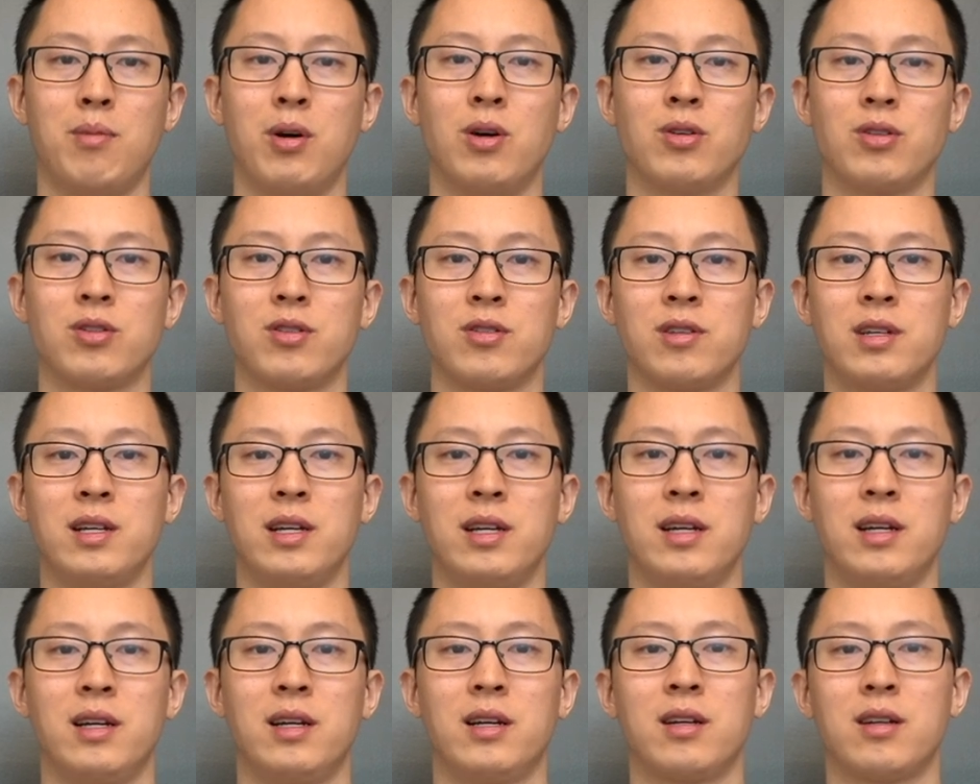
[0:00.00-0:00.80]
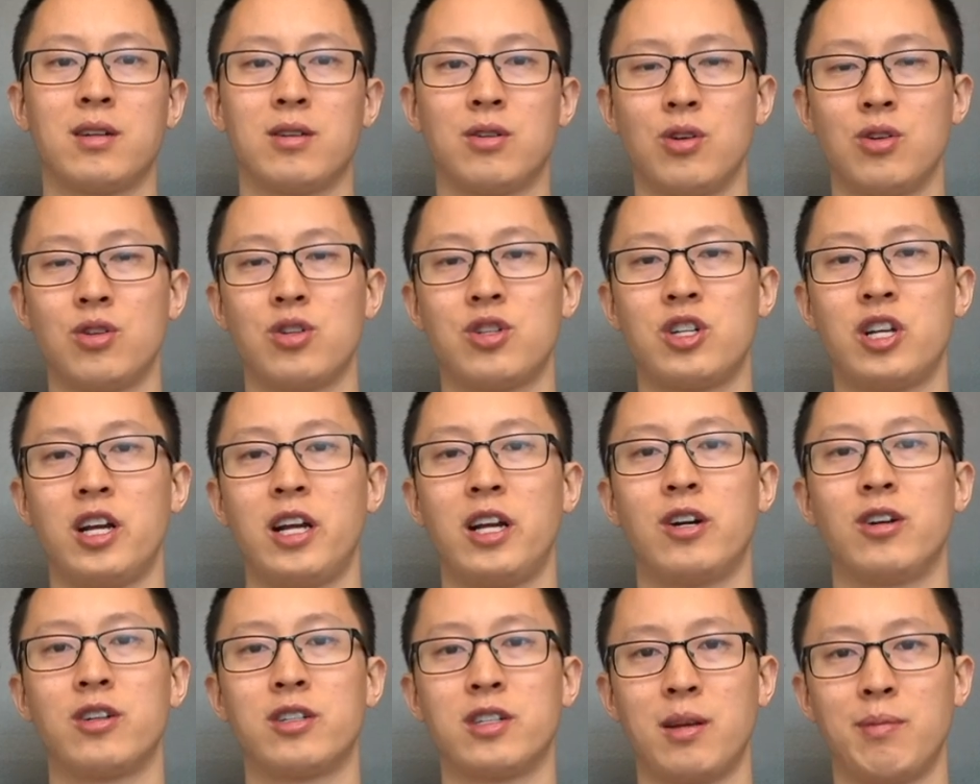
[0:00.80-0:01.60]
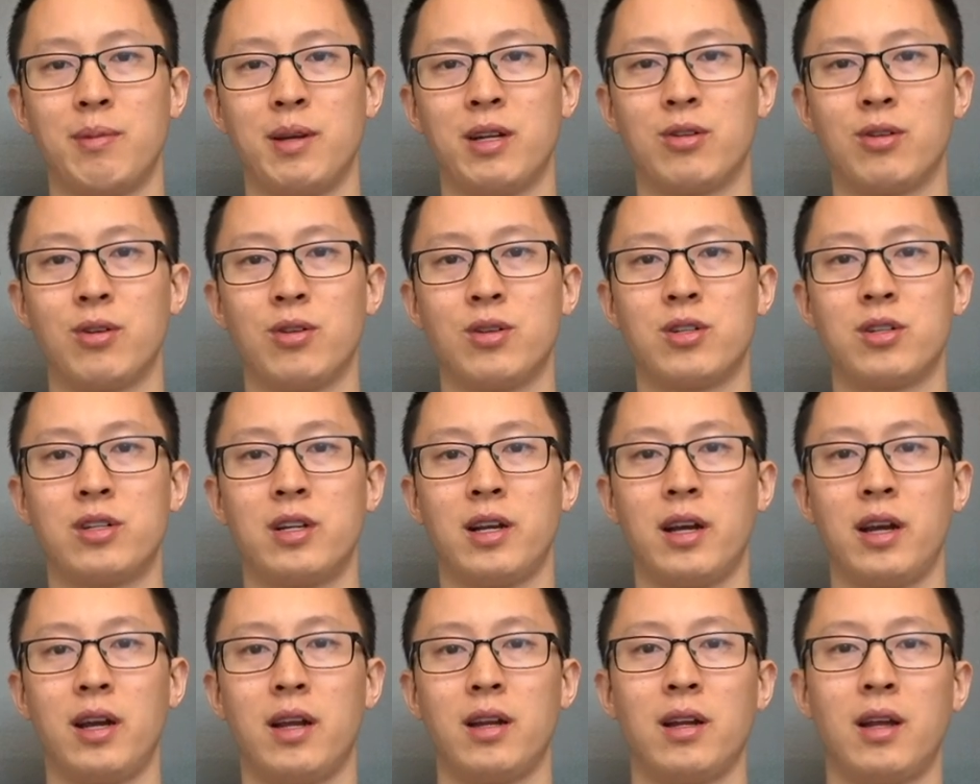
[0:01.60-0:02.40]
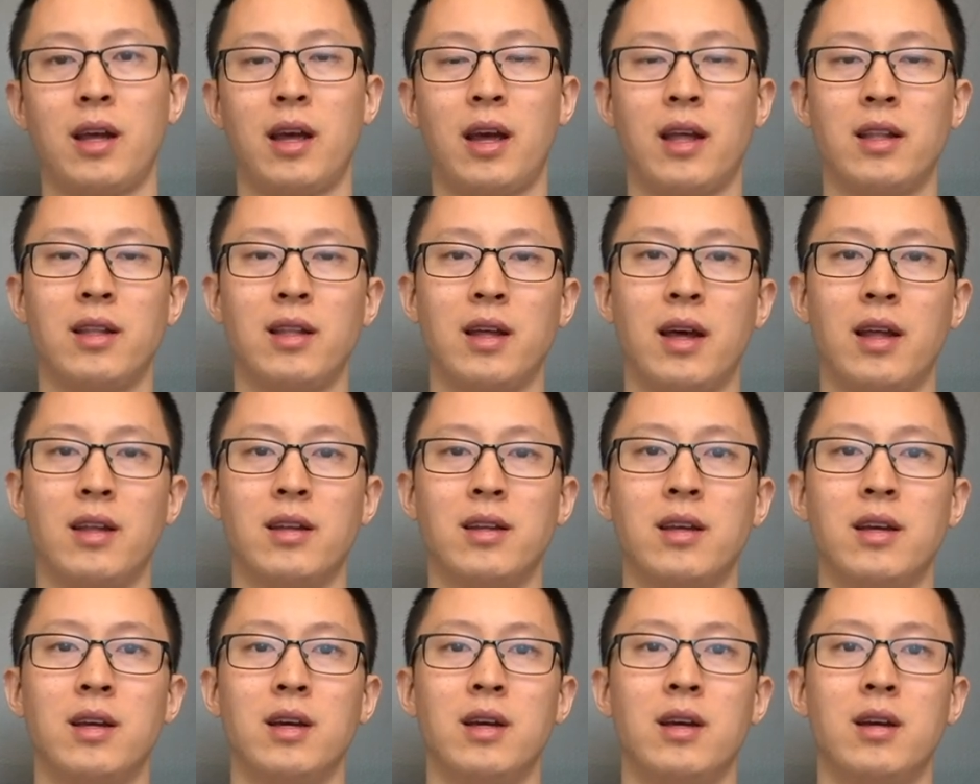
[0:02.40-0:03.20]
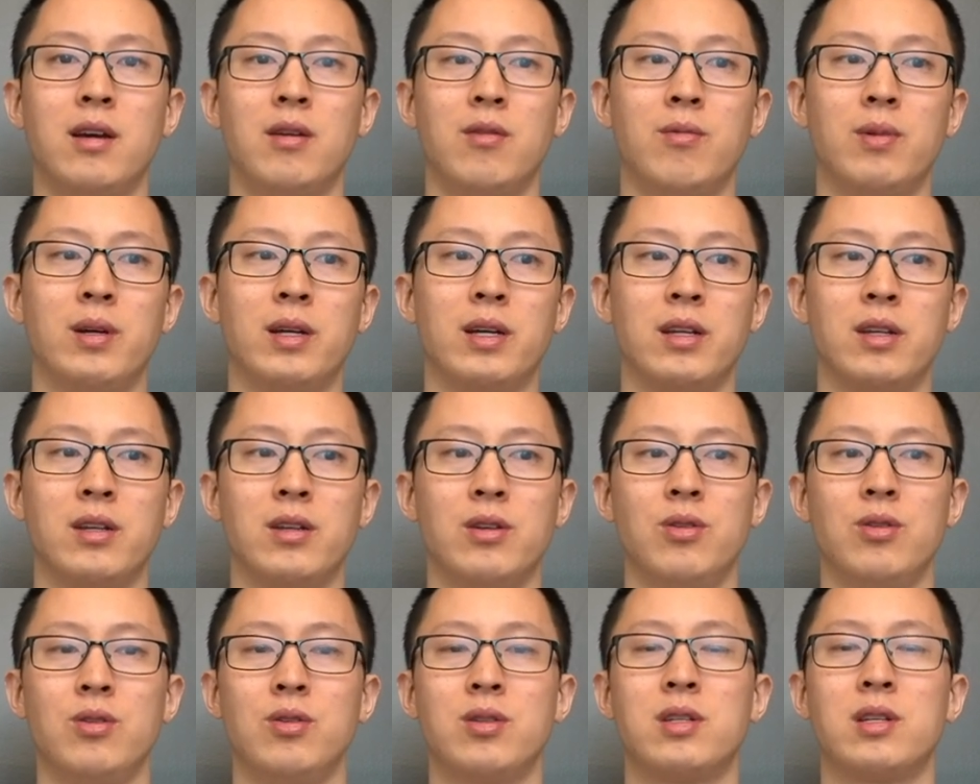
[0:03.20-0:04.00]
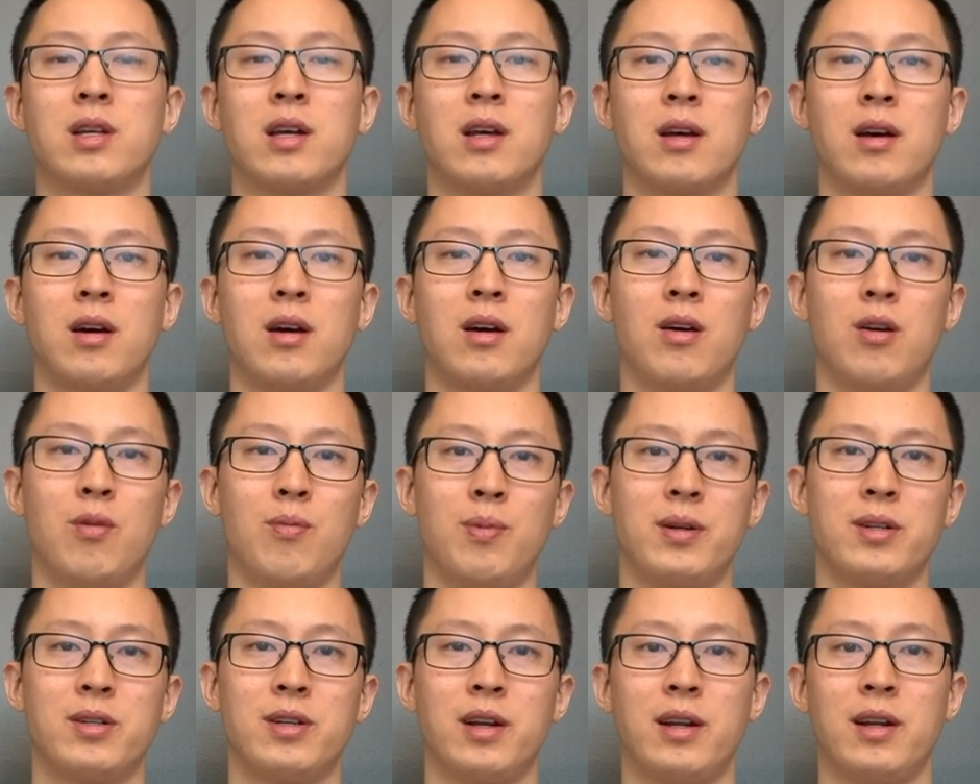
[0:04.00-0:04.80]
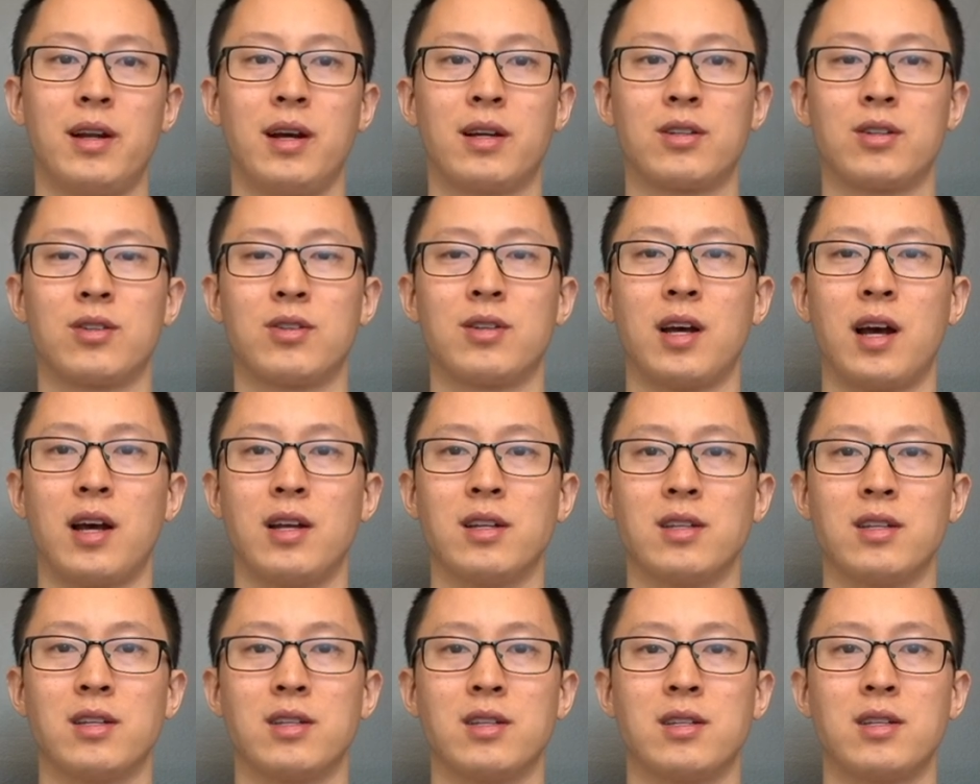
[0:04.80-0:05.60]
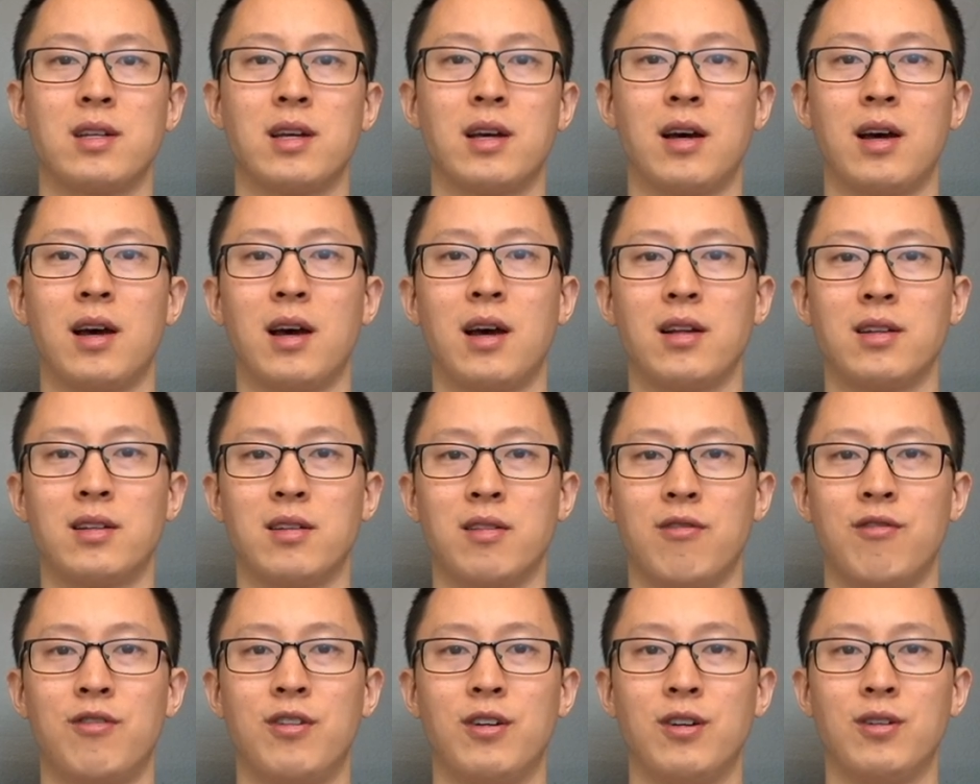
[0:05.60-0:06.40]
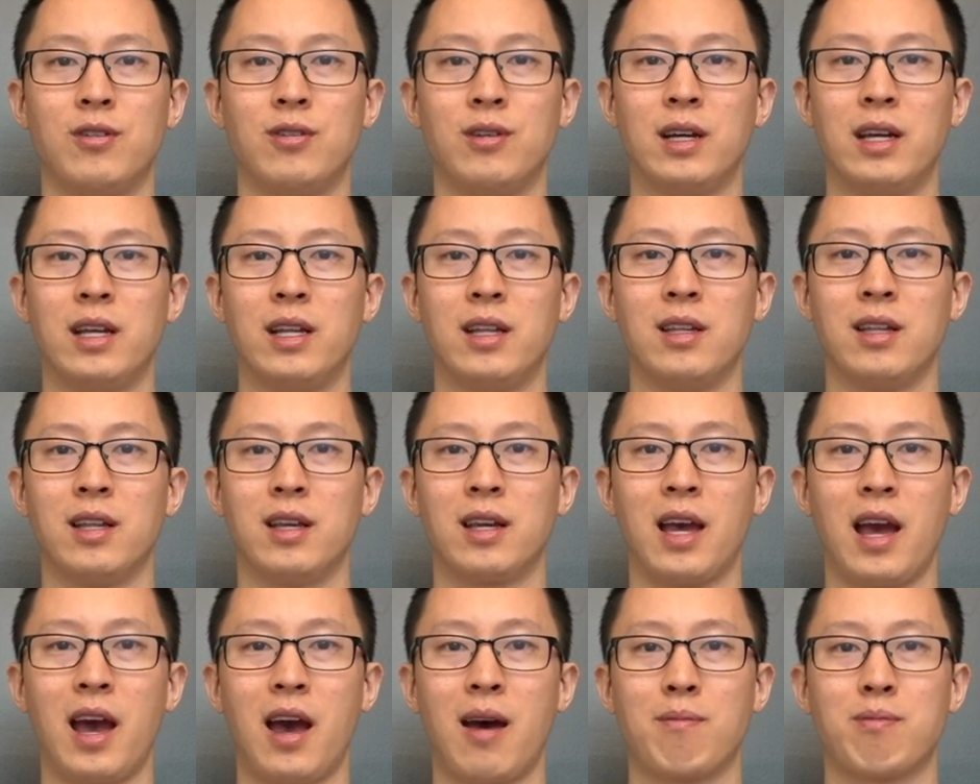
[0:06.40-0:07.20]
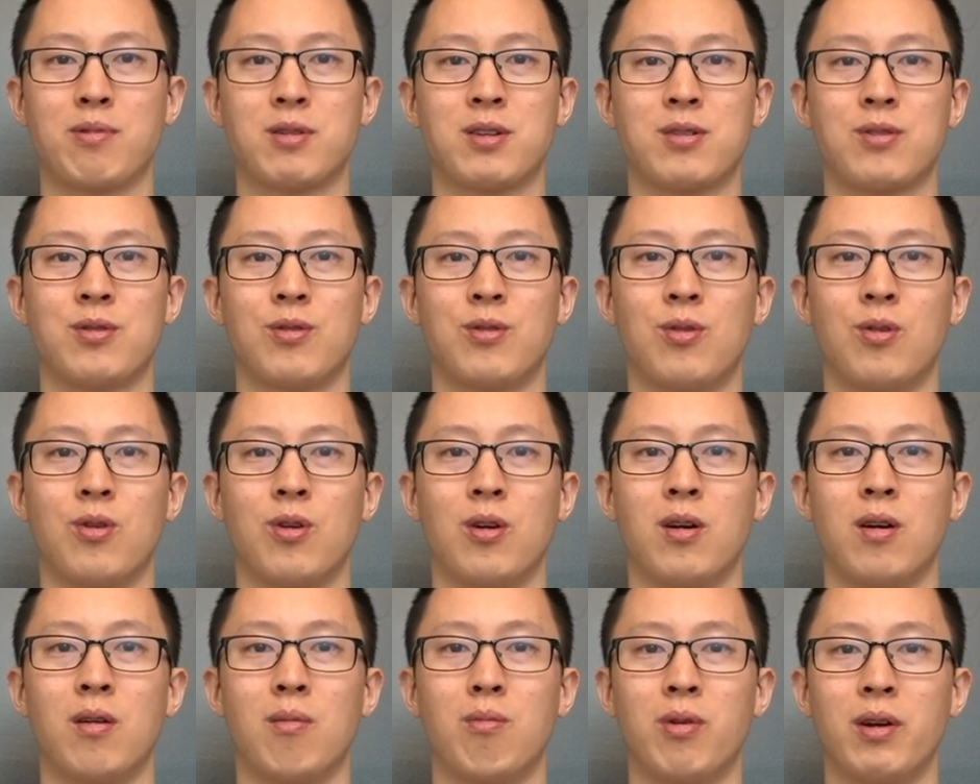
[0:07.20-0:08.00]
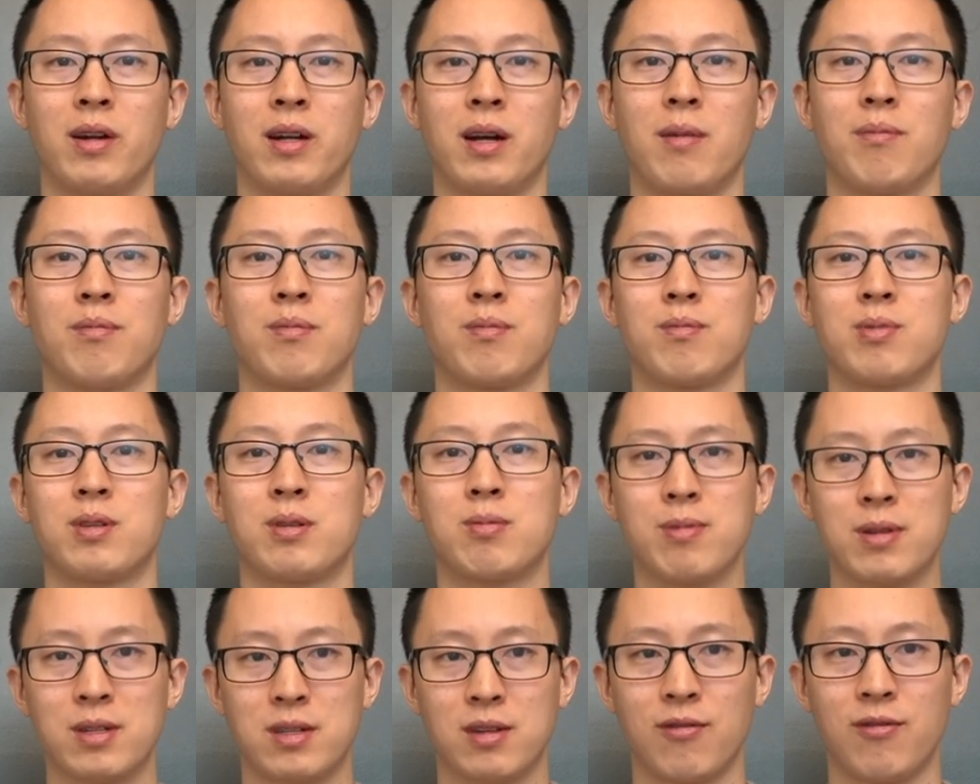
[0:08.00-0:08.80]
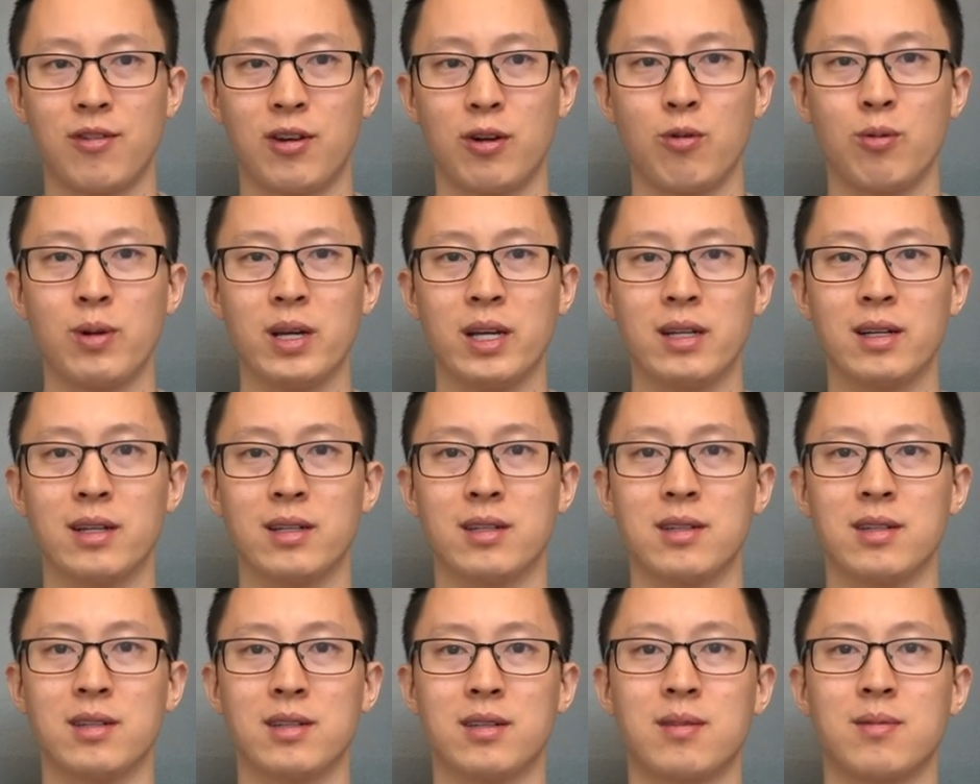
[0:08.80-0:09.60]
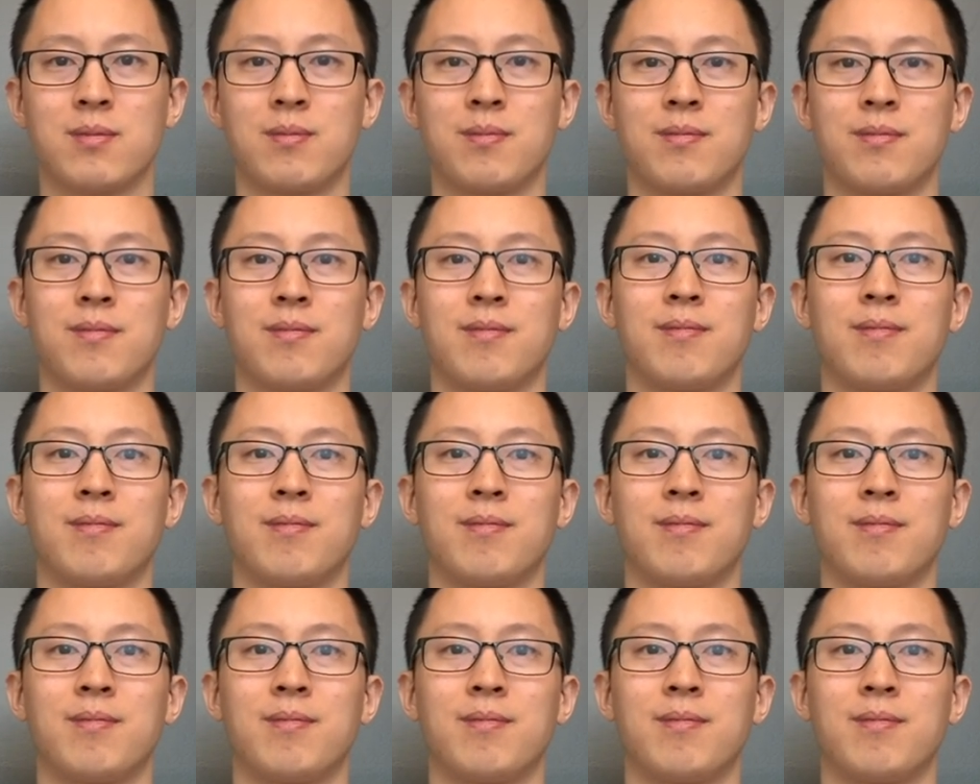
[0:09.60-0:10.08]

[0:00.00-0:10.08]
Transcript: mostly closed chain or semi-closed chain, and then we can use open chain exercises to fill in the gaps or bring up specific weaknesses.